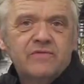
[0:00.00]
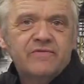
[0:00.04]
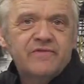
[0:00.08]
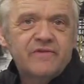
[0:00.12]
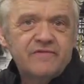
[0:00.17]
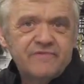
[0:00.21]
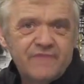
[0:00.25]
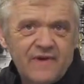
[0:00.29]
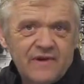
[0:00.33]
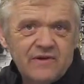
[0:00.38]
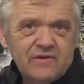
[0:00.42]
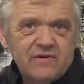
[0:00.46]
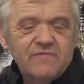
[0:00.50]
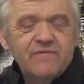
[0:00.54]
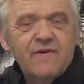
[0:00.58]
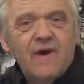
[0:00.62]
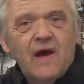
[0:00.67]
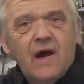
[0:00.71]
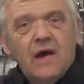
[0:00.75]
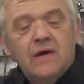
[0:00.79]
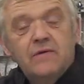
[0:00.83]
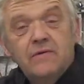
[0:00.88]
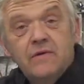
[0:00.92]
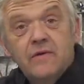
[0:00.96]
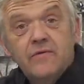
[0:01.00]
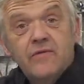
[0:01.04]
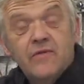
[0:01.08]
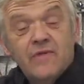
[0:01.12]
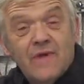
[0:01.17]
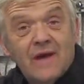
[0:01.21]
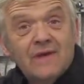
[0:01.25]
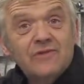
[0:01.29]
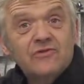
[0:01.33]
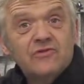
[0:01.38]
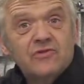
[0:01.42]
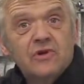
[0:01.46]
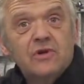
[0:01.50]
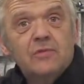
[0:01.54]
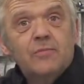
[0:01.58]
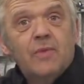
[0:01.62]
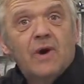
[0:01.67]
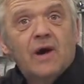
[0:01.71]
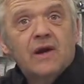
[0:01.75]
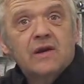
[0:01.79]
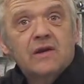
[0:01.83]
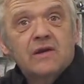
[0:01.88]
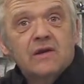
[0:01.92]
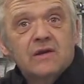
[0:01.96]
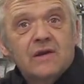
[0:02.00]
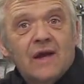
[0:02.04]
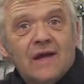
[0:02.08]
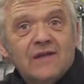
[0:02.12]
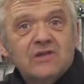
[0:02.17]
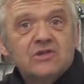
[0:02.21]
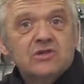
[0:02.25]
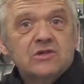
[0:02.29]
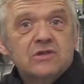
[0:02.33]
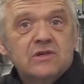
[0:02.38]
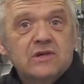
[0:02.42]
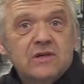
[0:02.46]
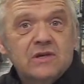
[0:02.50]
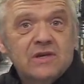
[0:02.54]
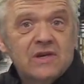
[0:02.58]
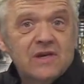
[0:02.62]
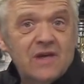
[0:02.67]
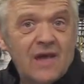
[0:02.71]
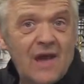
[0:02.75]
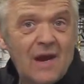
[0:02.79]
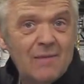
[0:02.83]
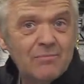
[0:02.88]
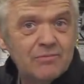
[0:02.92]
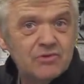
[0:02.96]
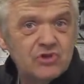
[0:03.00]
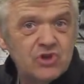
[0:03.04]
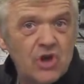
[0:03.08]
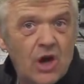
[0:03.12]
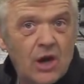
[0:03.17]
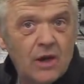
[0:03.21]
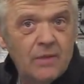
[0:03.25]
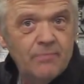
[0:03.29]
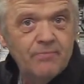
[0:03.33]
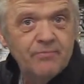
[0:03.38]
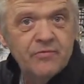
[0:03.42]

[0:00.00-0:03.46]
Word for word: of effective area that that turbine can actually capture.